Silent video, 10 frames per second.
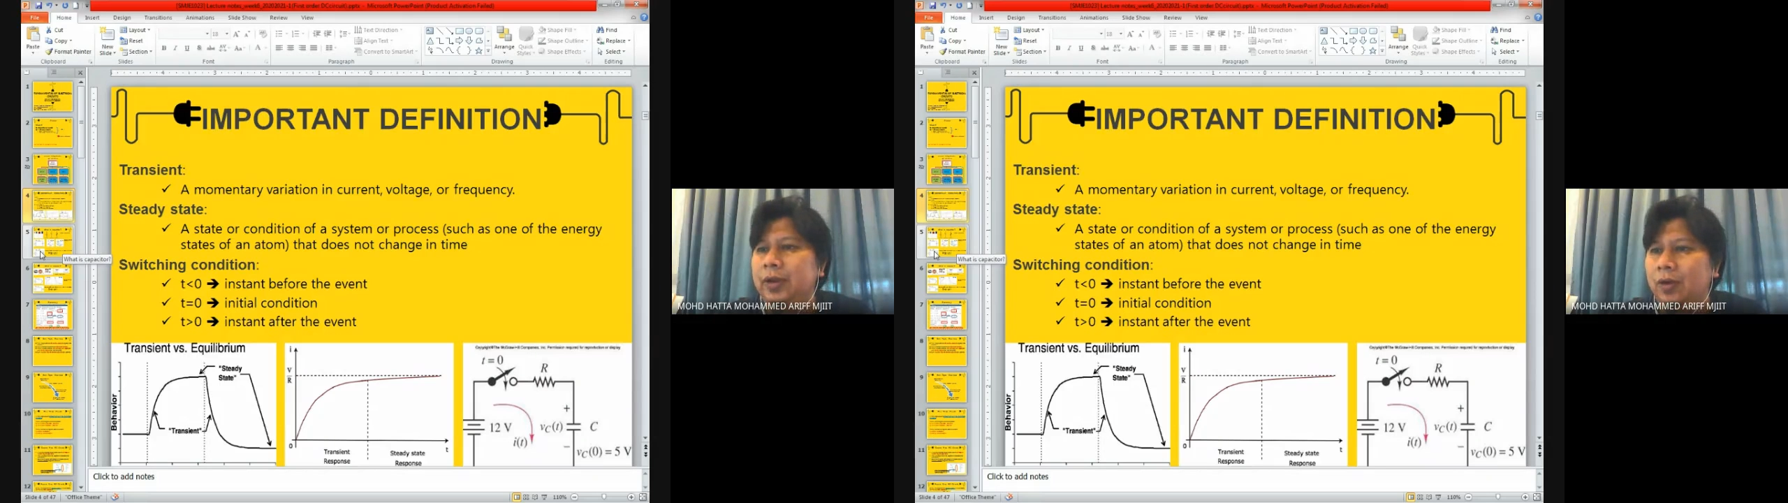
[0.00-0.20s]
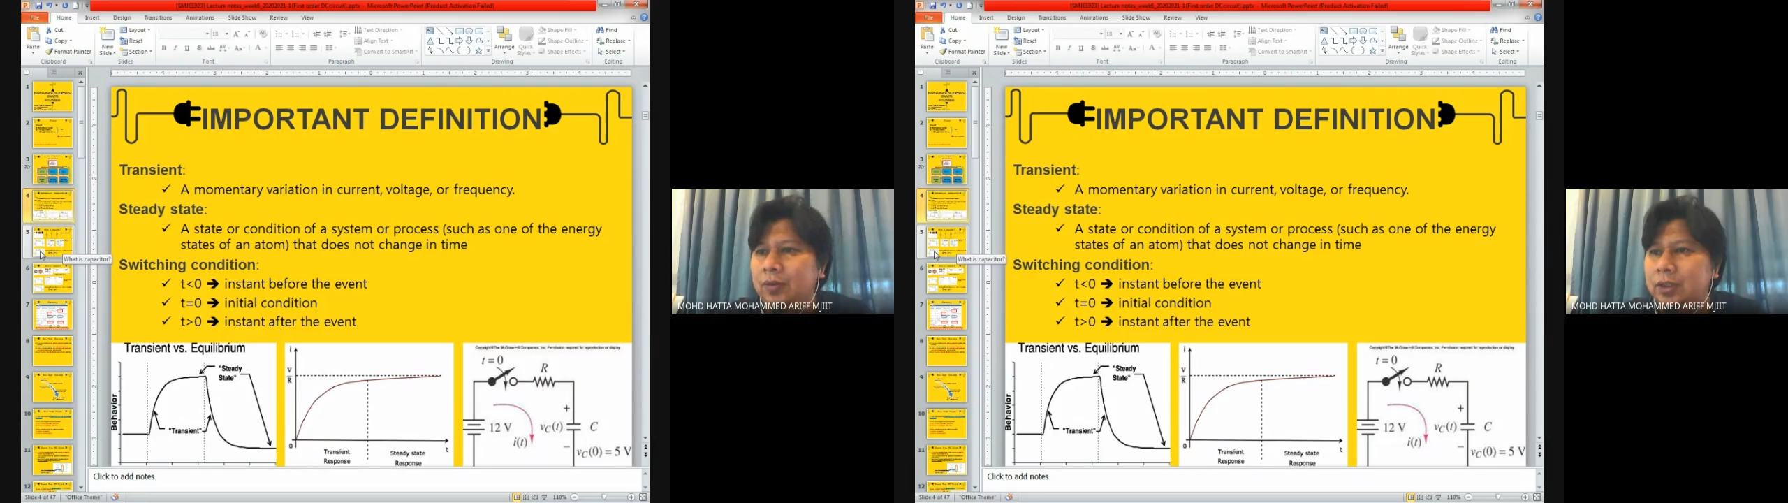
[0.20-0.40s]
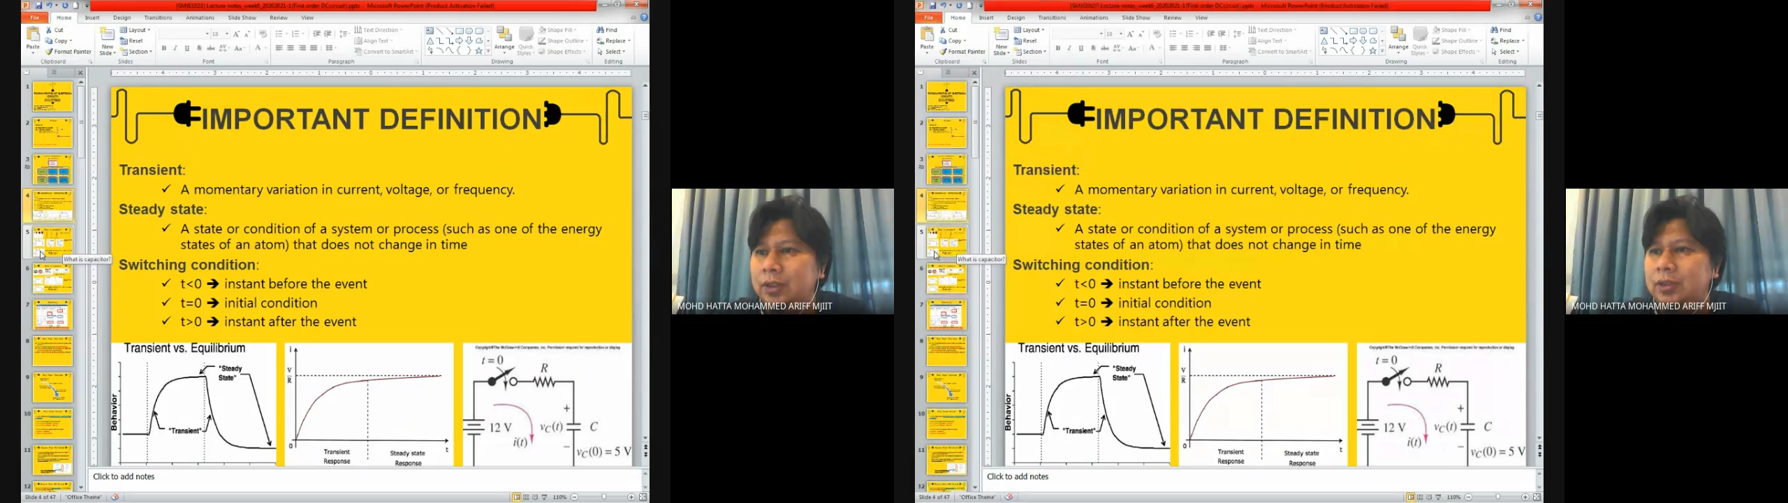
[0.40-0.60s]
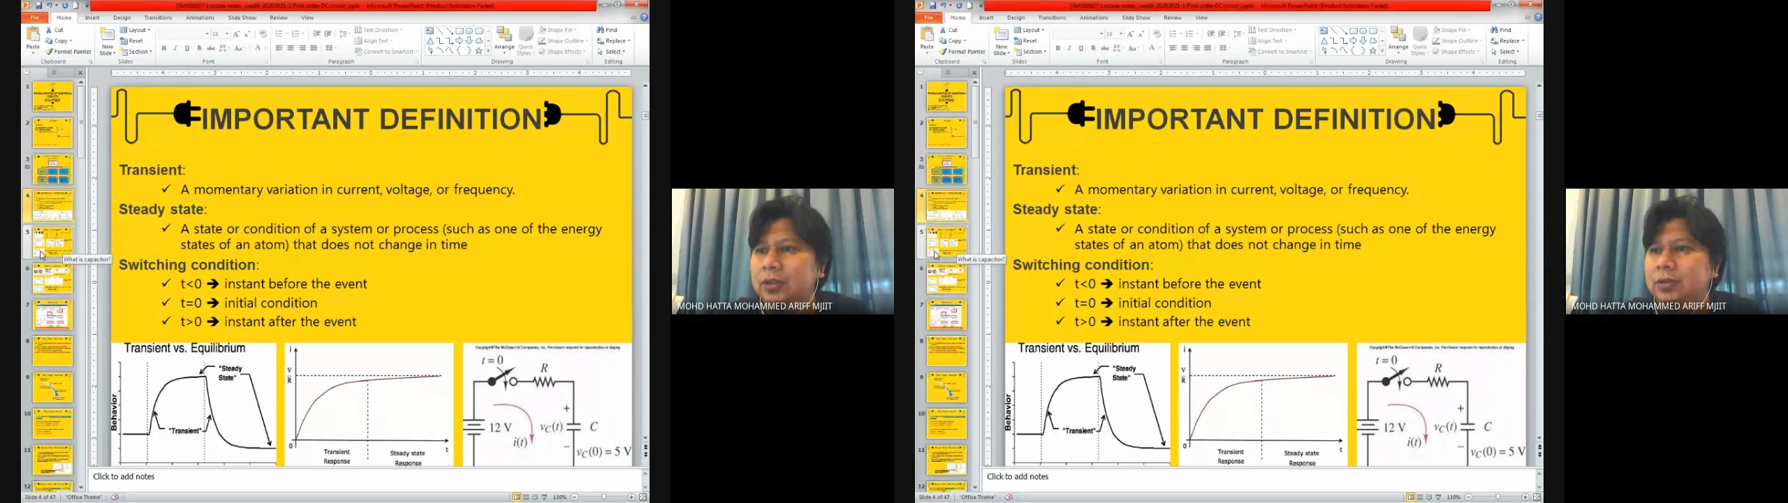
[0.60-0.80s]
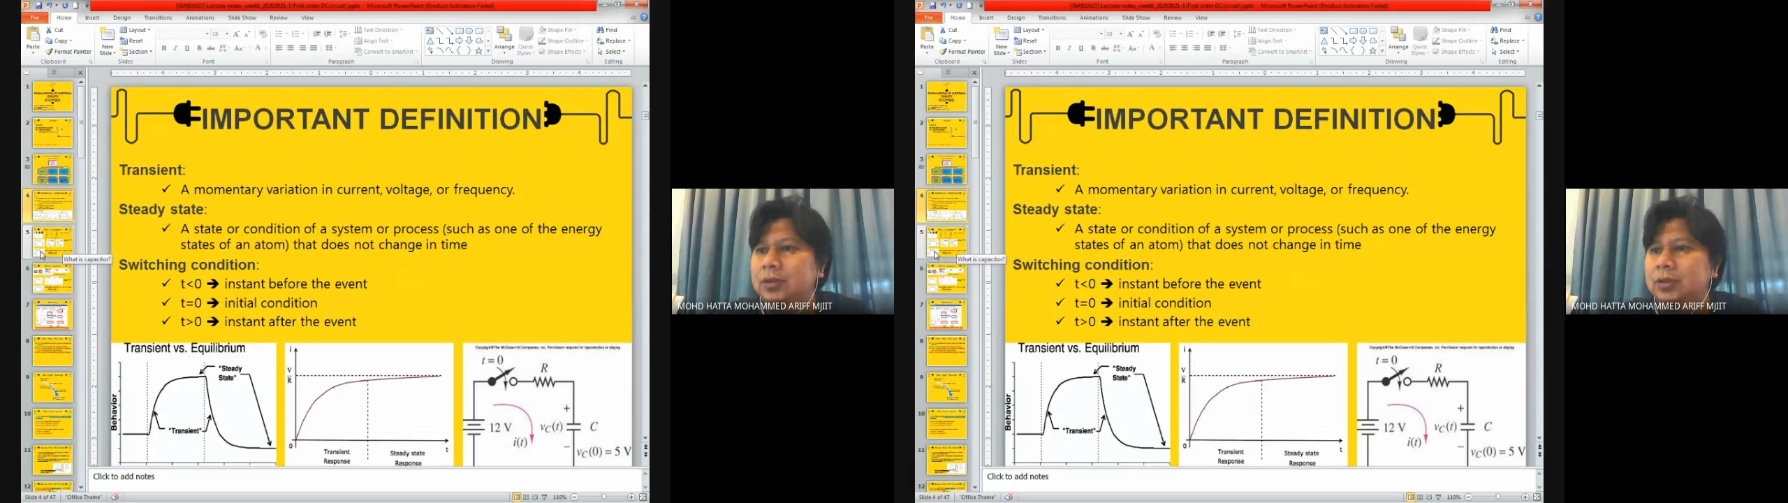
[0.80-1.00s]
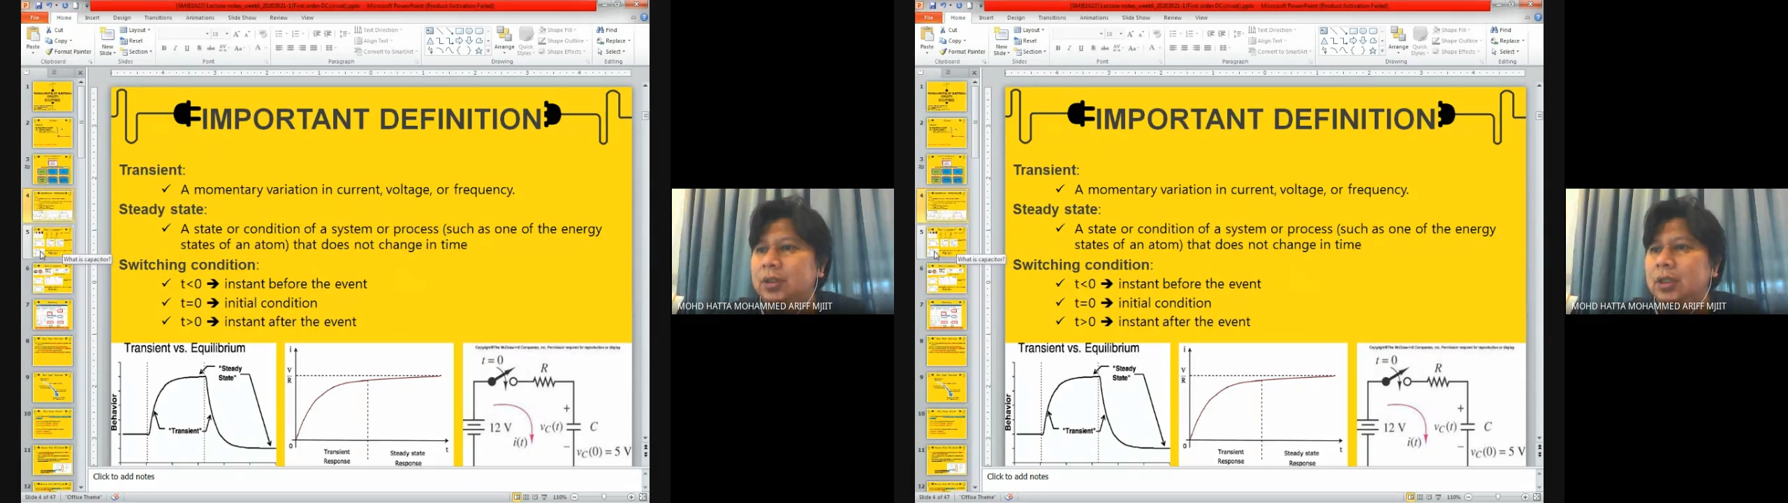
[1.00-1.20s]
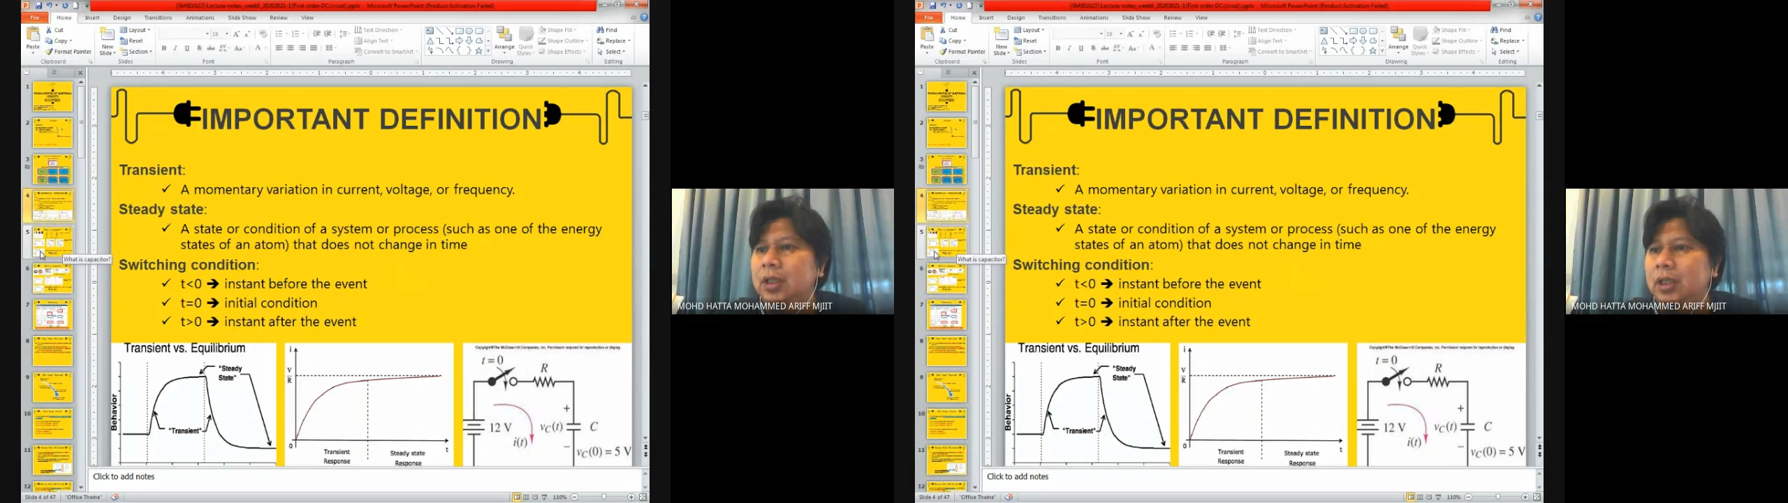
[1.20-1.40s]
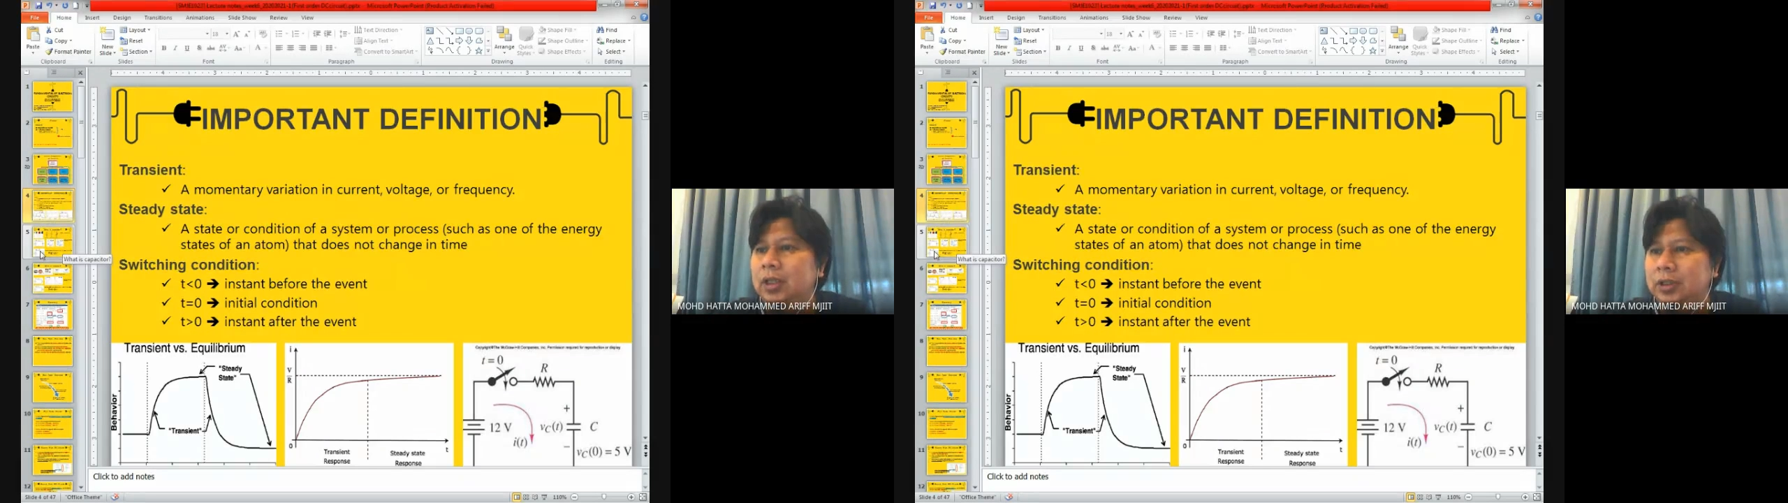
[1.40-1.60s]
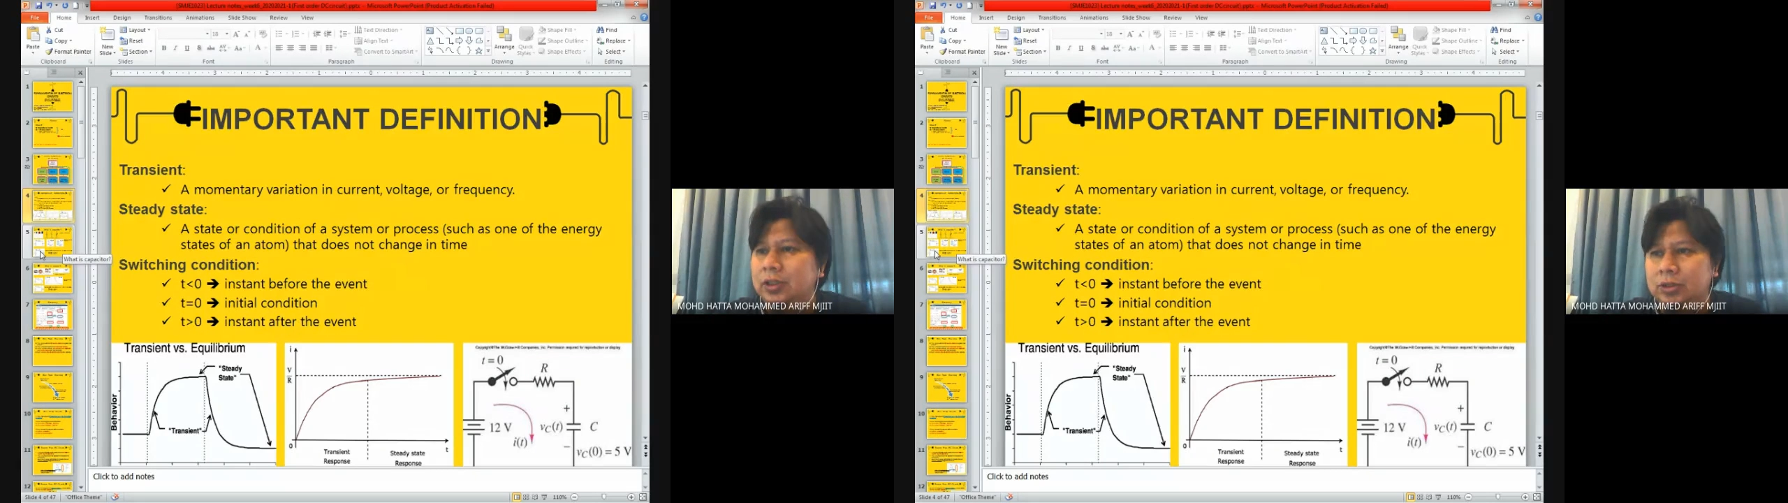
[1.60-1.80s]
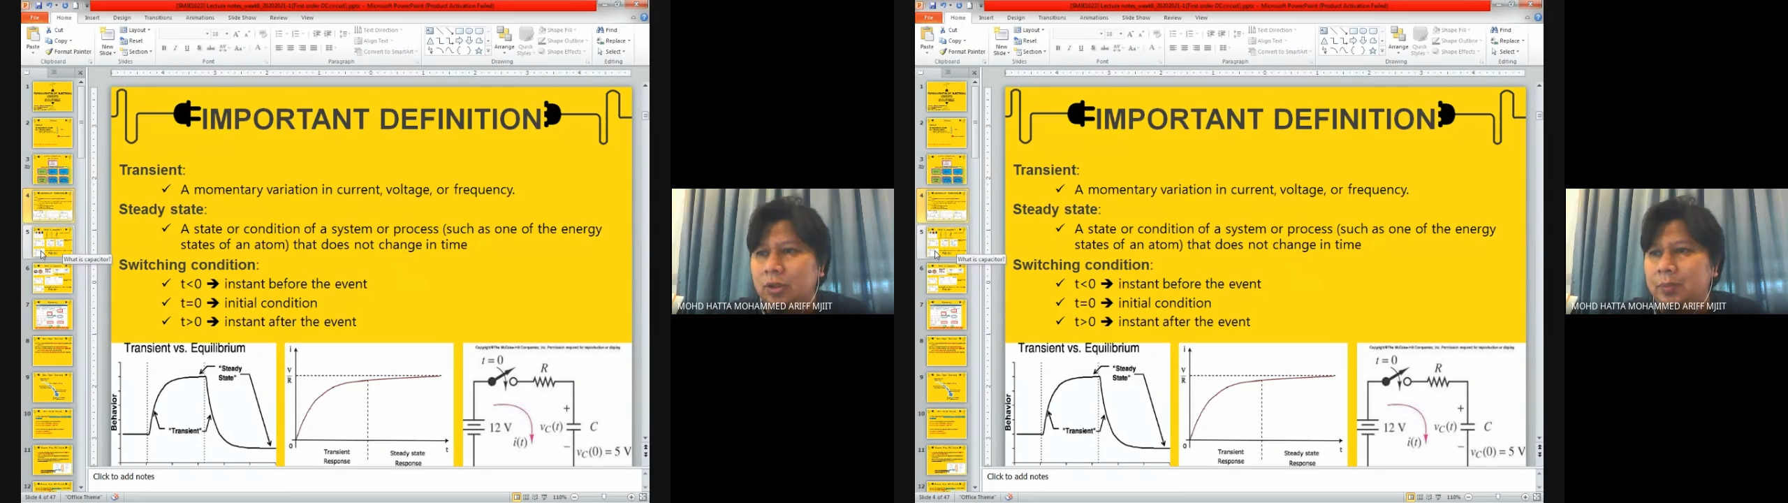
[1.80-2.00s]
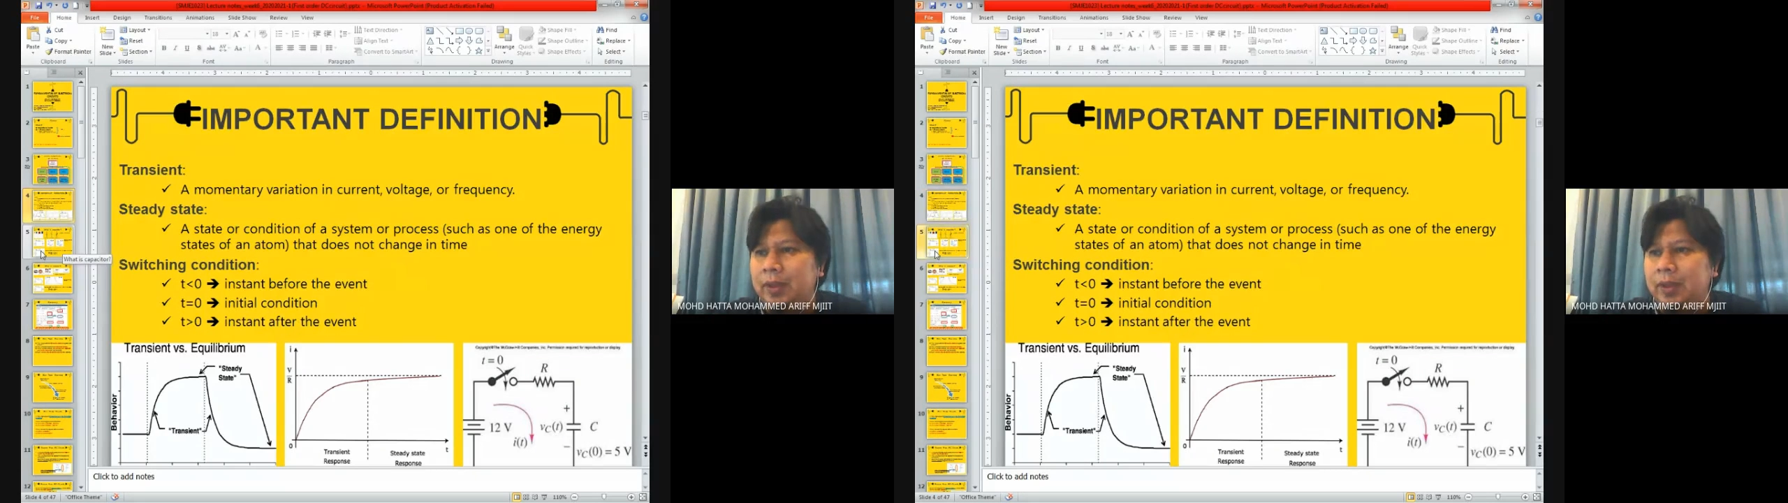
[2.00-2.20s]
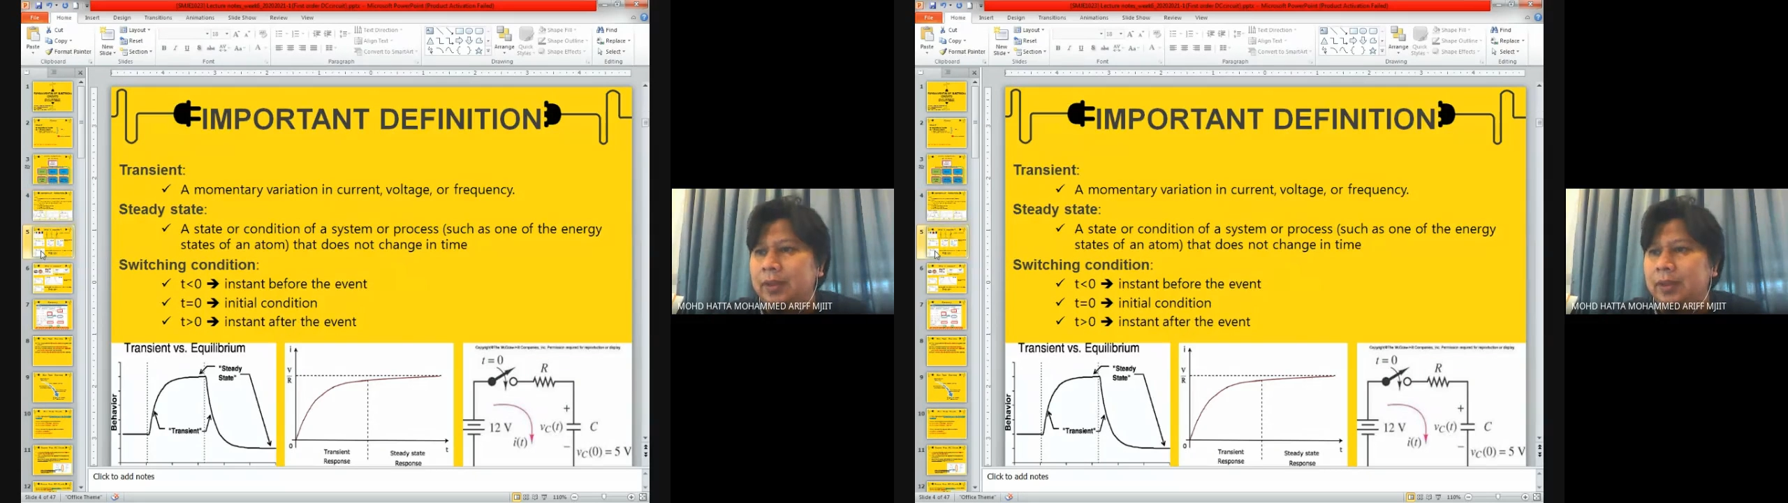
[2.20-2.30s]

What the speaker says: often in this topic.